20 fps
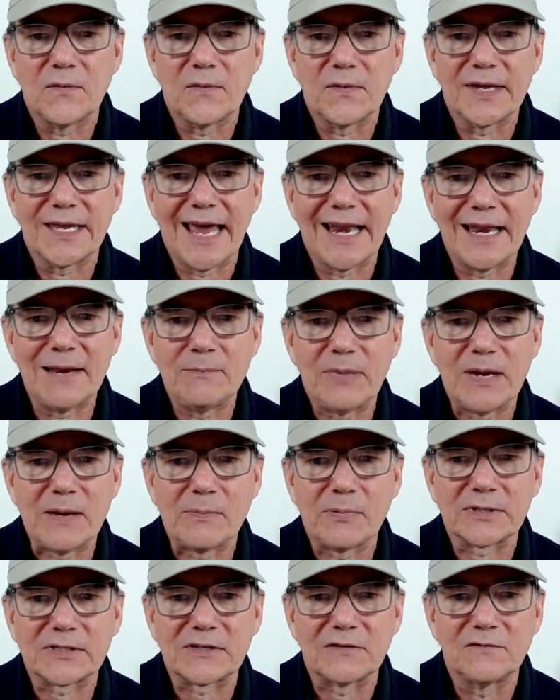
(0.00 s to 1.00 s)
getting
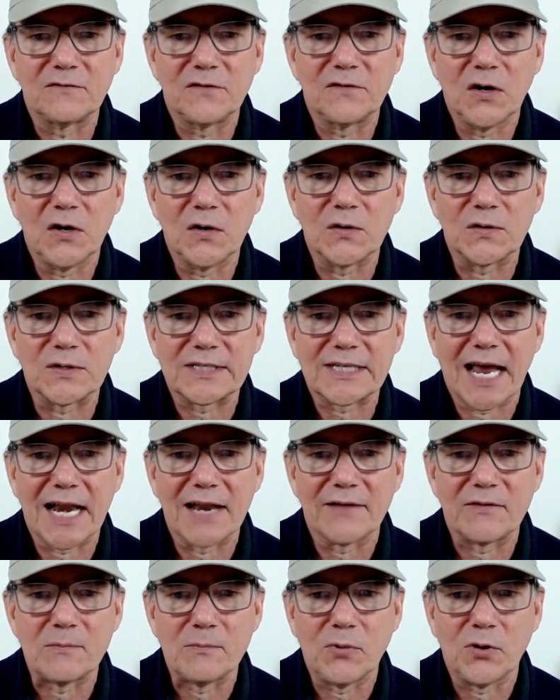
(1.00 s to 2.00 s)
people to vote is kind of
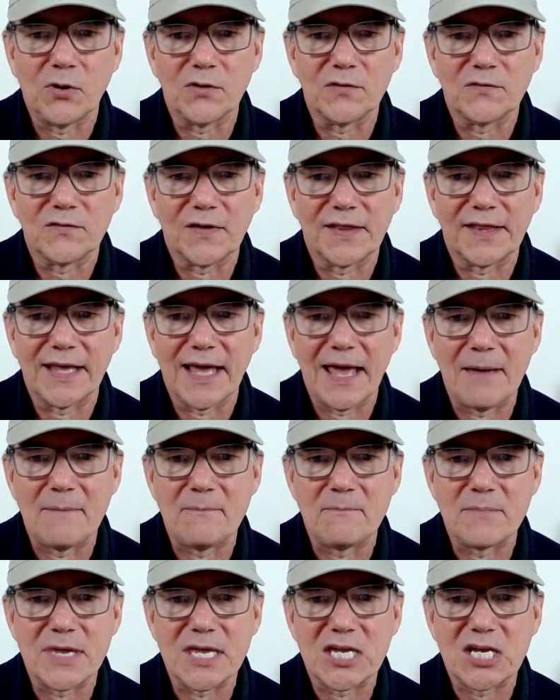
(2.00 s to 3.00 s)
important for
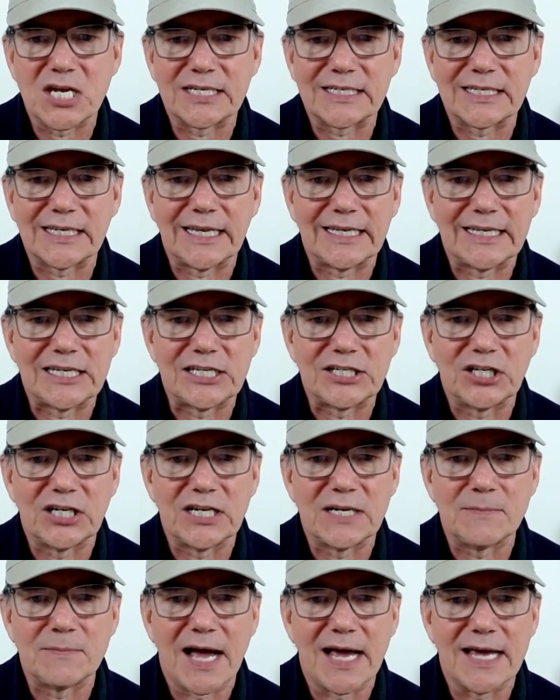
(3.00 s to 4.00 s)
them because it
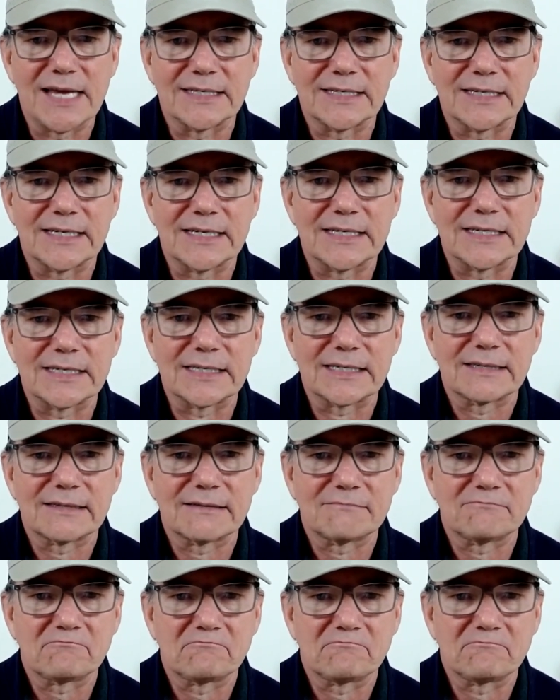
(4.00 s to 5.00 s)
legitimizes
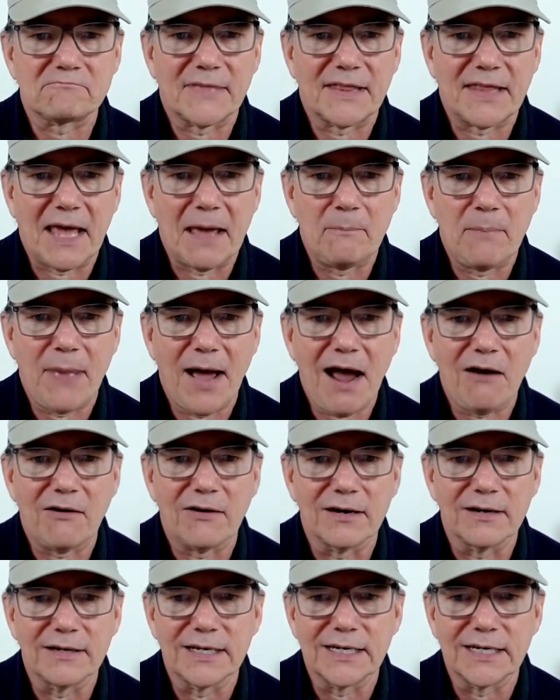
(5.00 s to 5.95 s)
their power.